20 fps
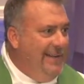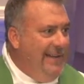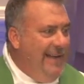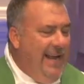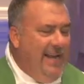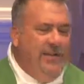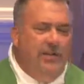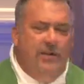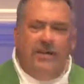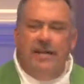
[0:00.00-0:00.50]

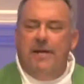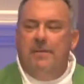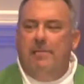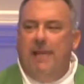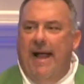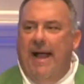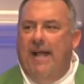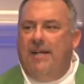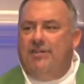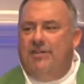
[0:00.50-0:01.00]
And you can
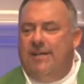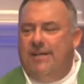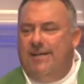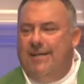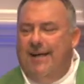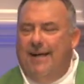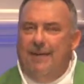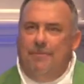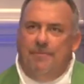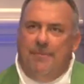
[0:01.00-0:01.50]
imagine
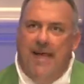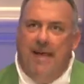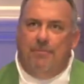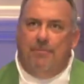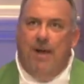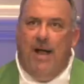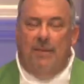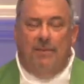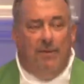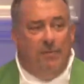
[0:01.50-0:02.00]
that
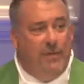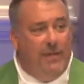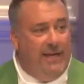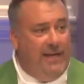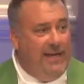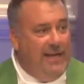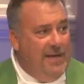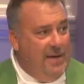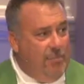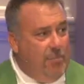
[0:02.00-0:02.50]

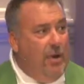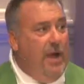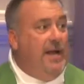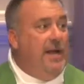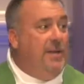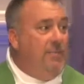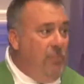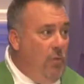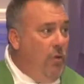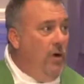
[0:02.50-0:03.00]
probably brought
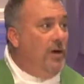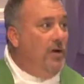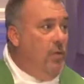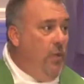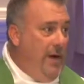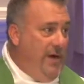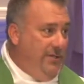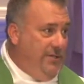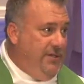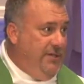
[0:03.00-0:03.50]
up more
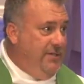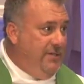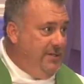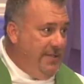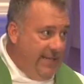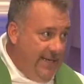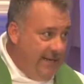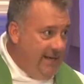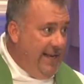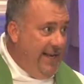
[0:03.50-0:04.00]
questions
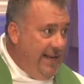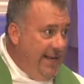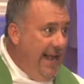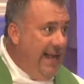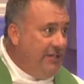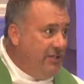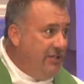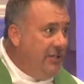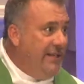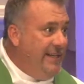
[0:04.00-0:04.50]
than it
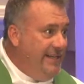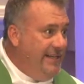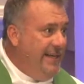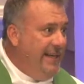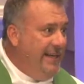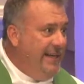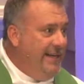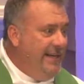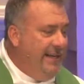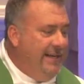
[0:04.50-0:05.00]
actually
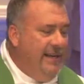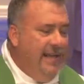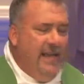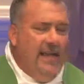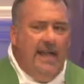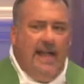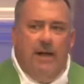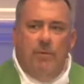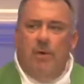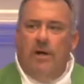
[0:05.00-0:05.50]
did. And
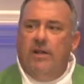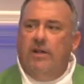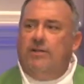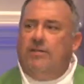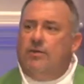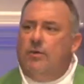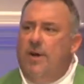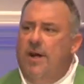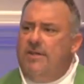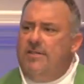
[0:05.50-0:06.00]
one of
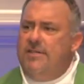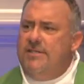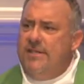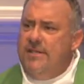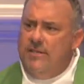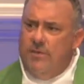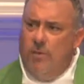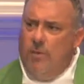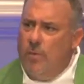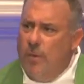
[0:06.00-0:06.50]
those questions
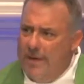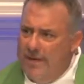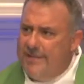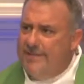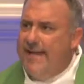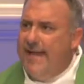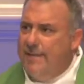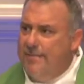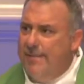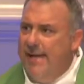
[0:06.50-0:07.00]
is, well, what does
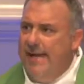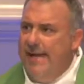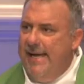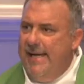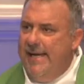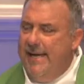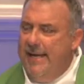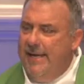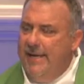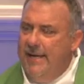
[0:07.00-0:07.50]
that
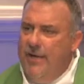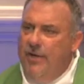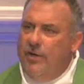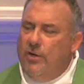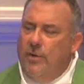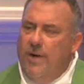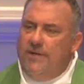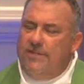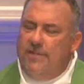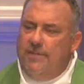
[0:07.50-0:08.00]
mean? And another
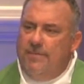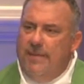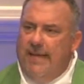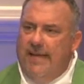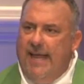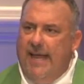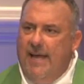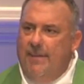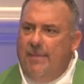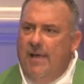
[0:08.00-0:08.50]
question
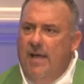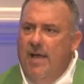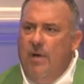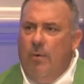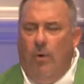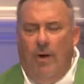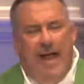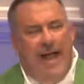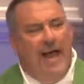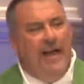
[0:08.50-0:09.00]
became,
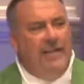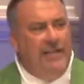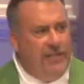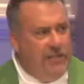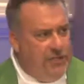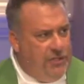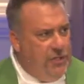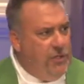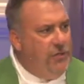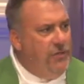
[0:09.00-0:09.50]
well, how do you
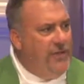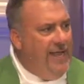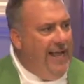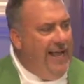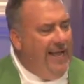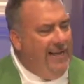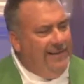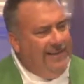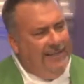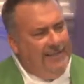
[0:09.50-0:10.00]
do
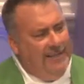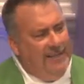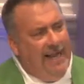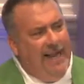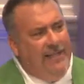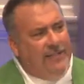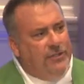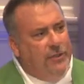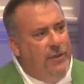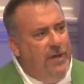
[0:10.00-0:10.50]
that? And the
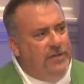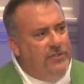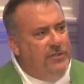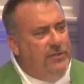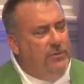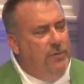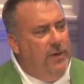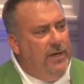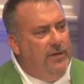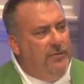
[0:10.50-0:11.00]
last
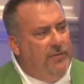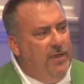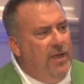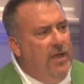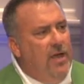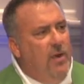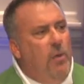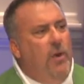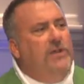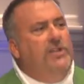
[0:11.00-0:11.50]
question was,
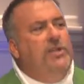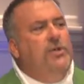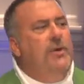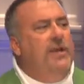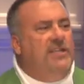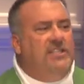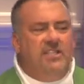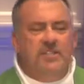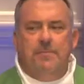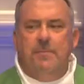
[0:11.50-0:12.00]
what do you
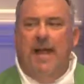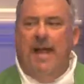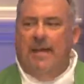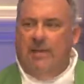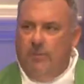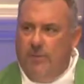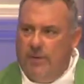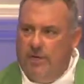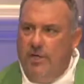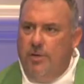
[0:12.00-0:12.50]

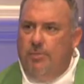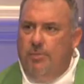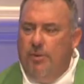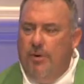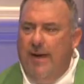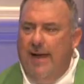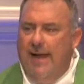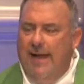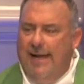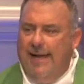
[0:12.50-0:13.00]
expect when you
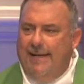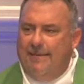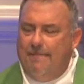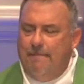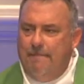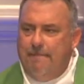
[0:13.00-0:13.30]
pray?